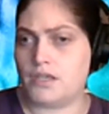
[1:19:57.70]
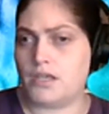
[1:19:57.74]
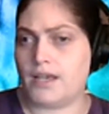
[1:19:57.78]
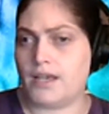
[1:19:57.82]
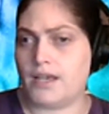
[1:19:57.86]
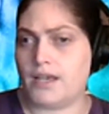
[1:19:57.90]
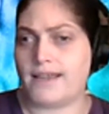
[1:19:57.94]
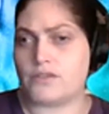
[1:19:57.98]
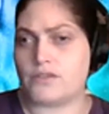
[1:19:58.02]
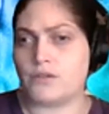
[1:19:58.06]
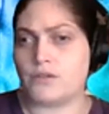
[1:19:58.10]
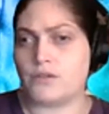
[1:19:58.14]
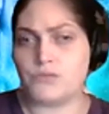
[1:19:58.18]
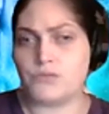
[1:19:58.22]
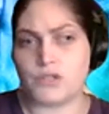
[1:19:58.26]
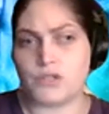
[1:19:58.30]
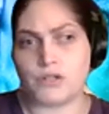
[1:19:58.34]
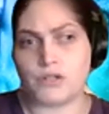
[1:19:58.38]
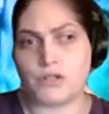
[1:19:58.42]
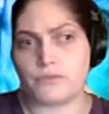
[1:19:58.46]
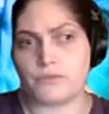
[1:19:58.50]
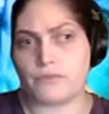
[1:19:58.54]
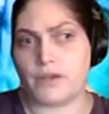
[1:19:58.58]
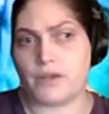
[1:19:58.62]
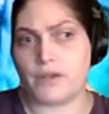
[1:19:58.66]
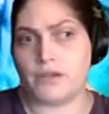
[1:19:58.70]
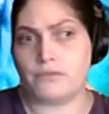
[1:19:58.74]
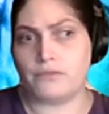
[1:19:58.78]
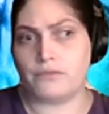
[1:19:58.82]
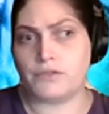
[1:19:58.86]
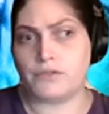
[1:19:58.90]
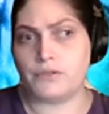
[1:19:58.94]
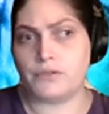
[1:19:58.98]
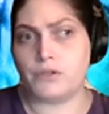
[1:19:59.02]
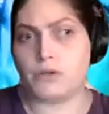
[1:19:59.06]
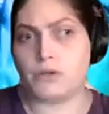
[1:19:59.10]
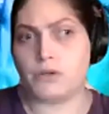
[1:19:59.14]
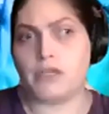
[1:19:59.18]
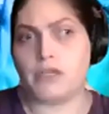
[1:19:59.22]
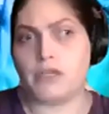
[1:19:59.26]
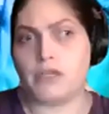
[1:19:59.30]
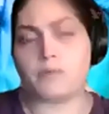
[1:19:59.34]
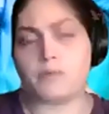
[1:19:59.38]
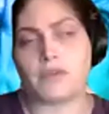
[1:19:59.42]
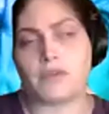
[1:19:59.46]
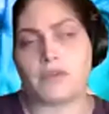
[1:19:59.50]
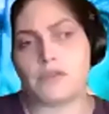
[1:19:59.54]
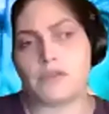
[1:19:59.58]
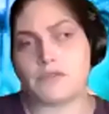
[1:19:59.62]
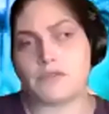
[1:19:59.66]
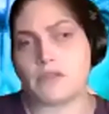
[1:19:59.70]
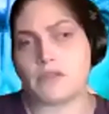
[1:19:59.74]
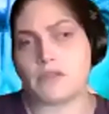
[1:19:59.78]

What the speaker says: I don't turn around real quick because I